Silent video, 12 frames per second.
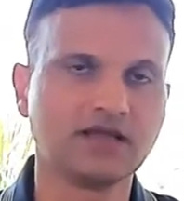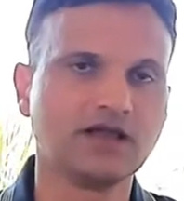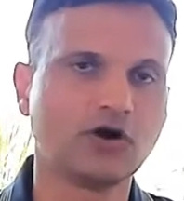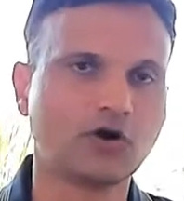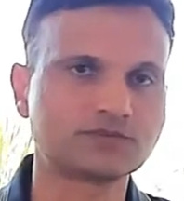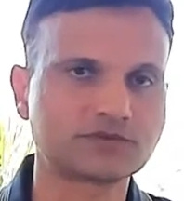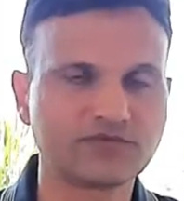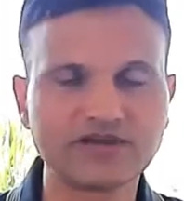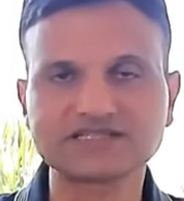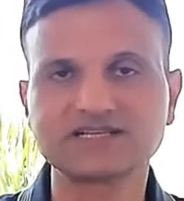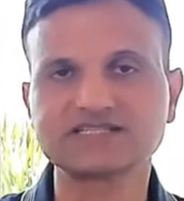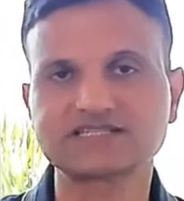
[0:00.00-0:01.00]

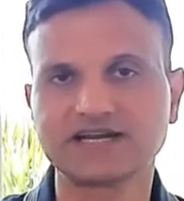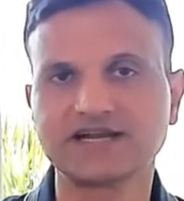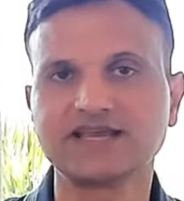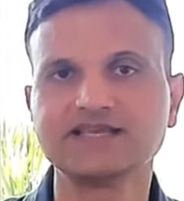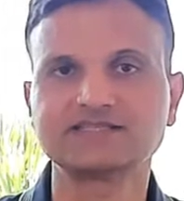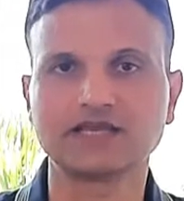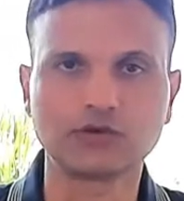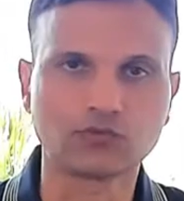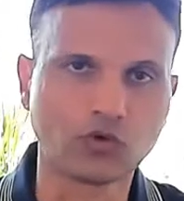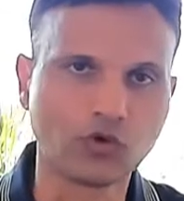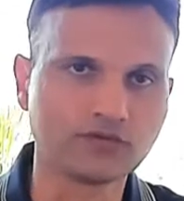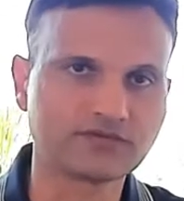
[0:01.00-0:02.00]
Observational studies
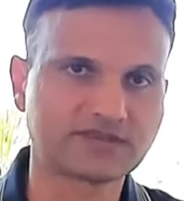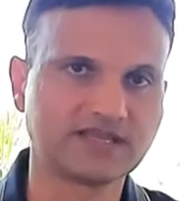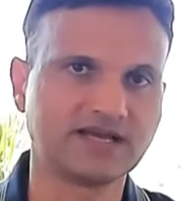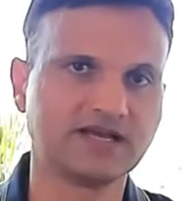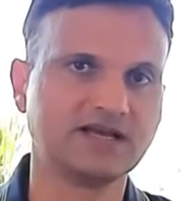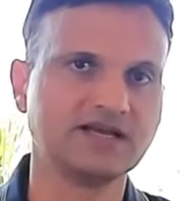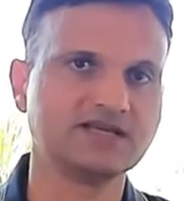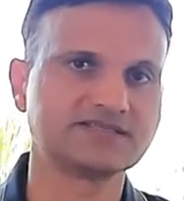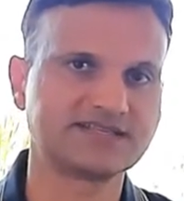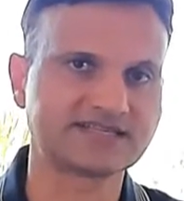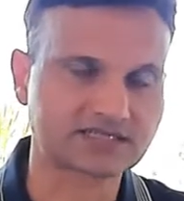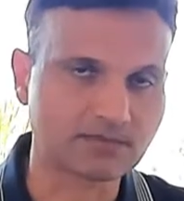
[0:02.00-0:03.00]
involve the
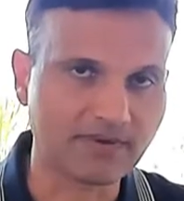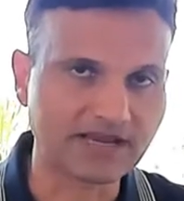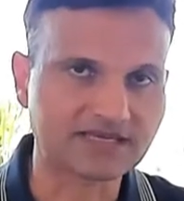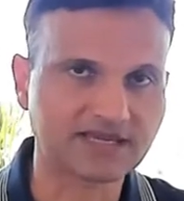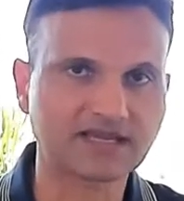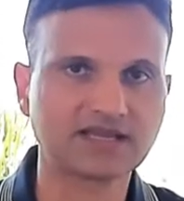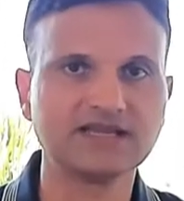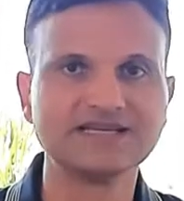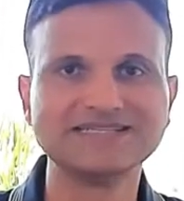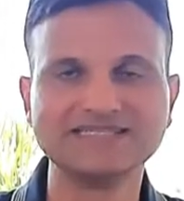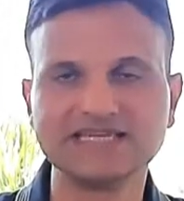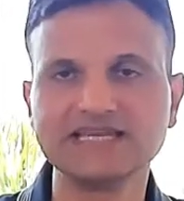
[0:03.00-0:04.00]
systematic,
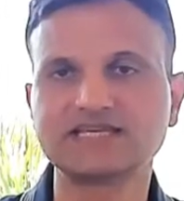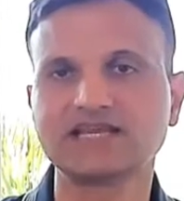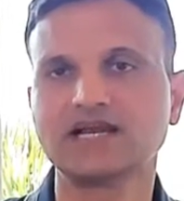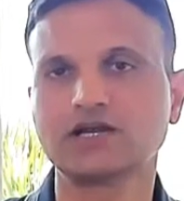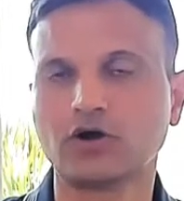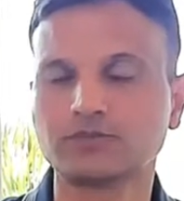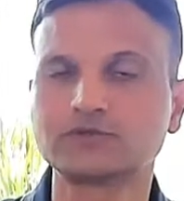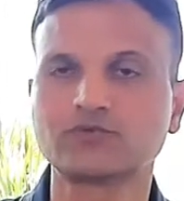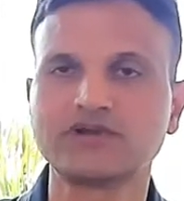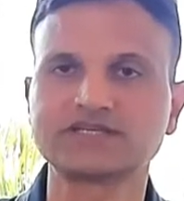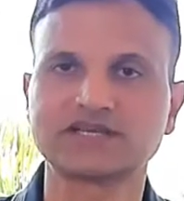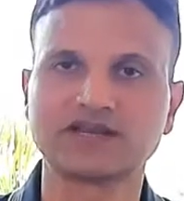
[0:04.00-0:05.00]
detailed
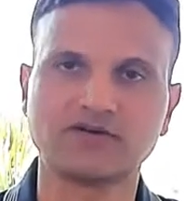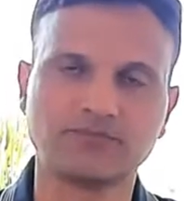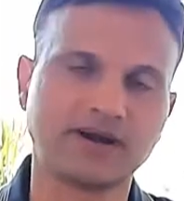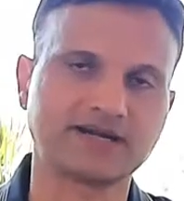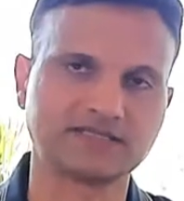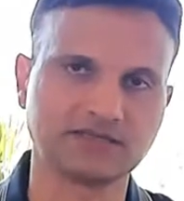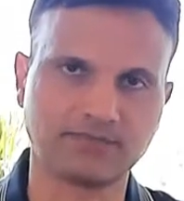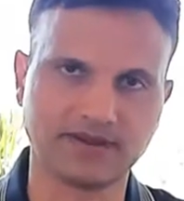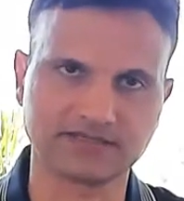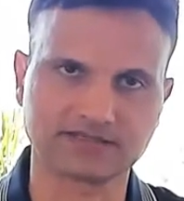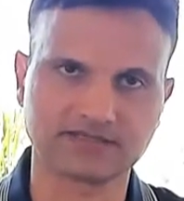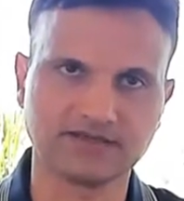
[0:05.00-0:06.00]
observation of
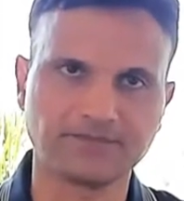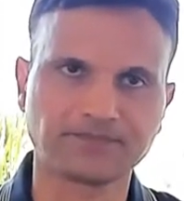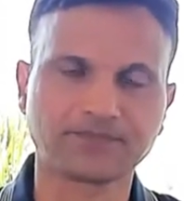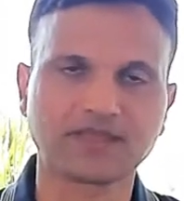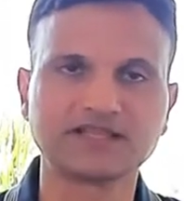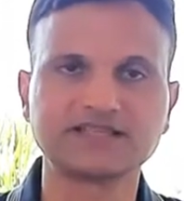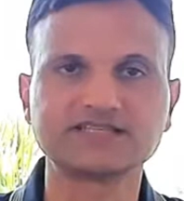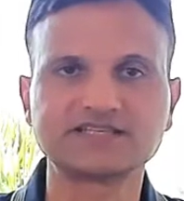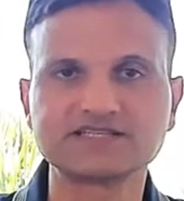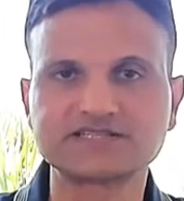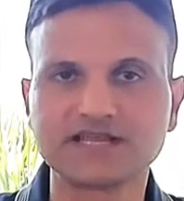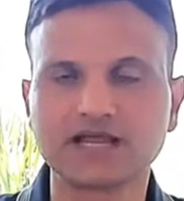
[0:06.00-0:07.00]
participants. This
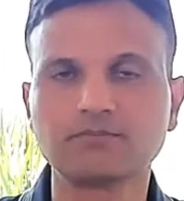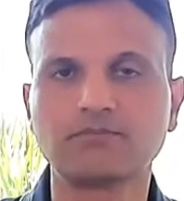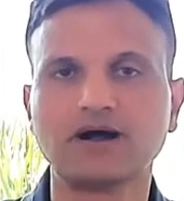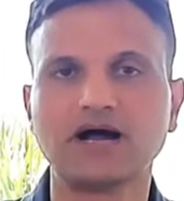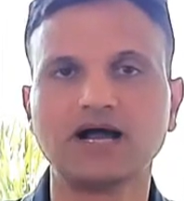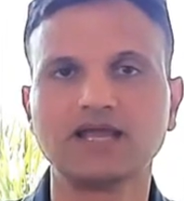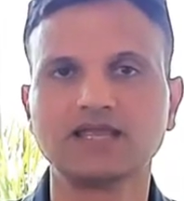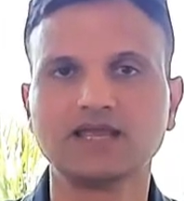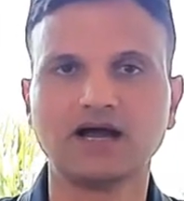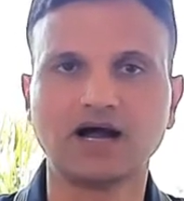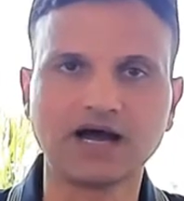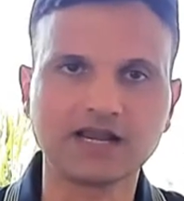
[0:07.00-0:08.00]
is done by
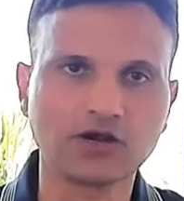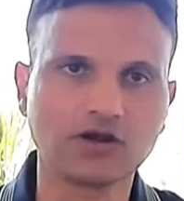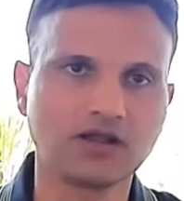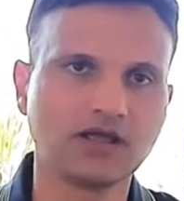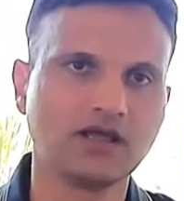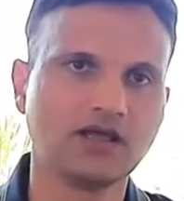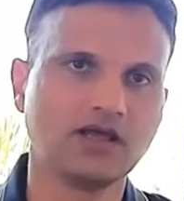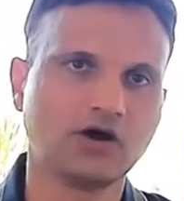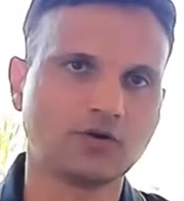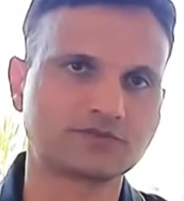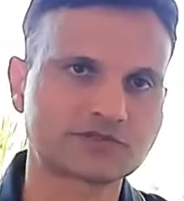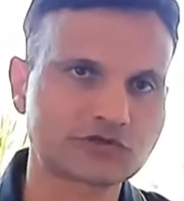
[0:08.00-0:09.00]

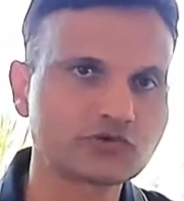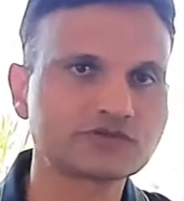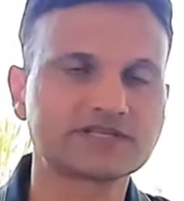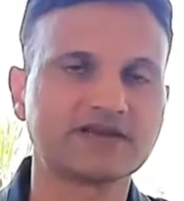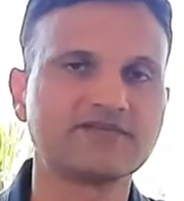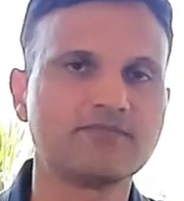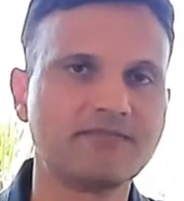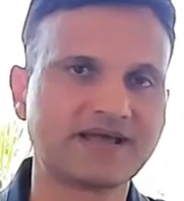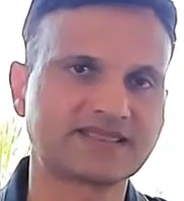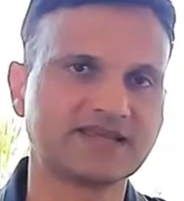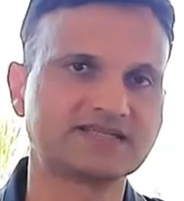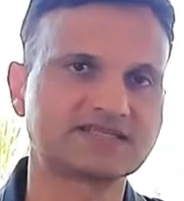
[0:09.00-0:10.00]
unobtrusive
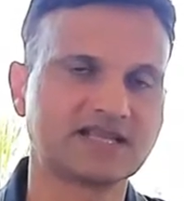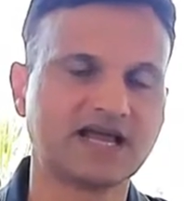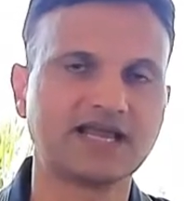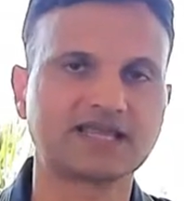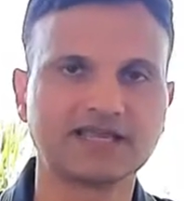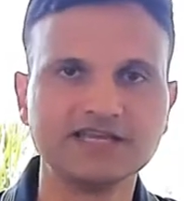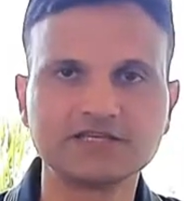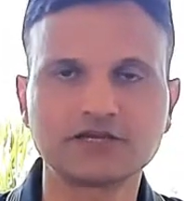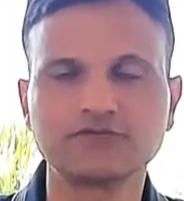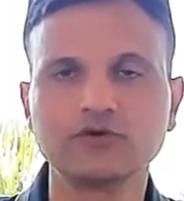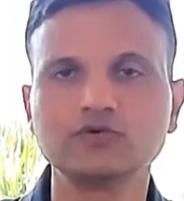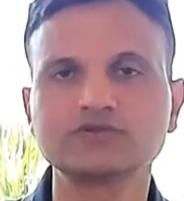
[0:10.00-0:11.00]
methods like
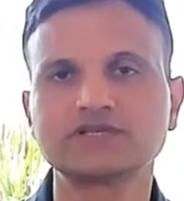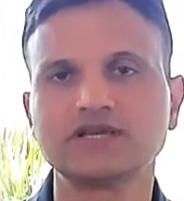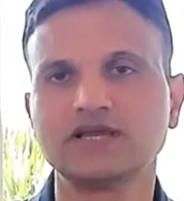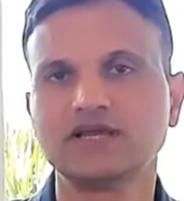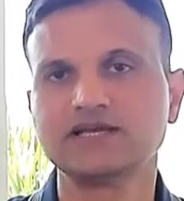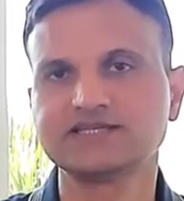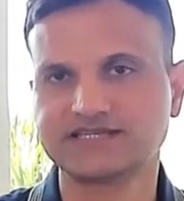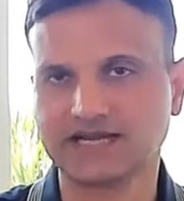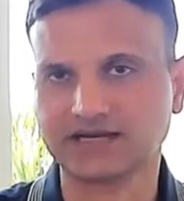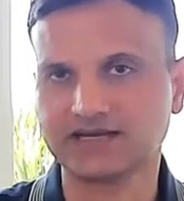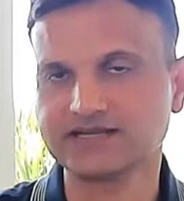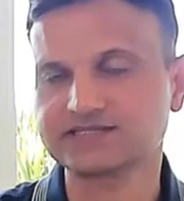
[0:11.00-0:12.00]
interviews,
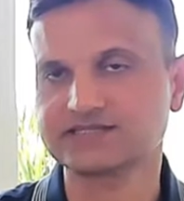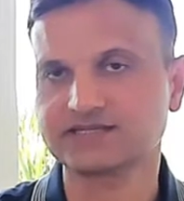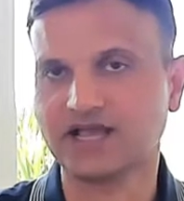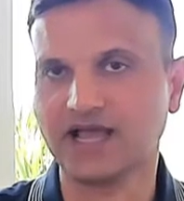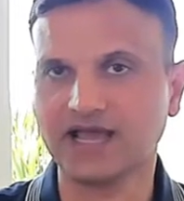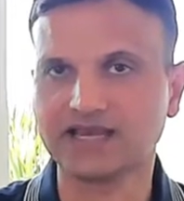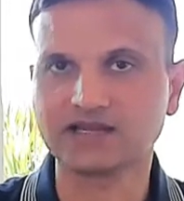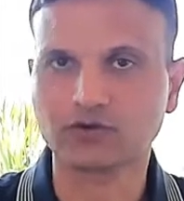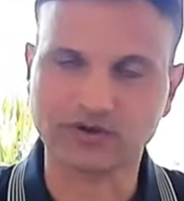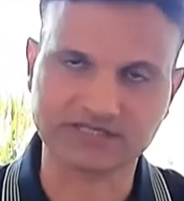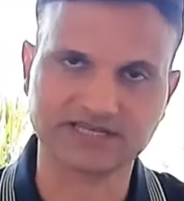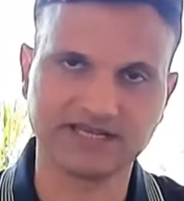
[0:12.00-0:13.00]
checklists, and
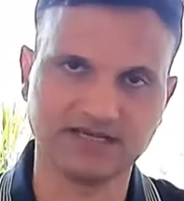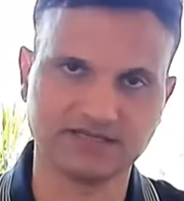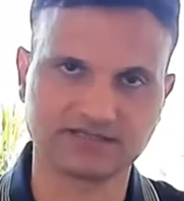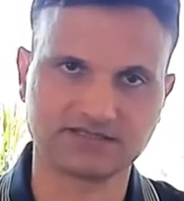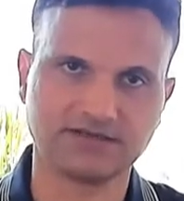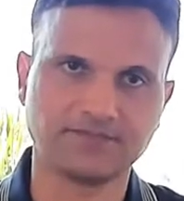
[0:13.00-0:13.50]
questionnaires.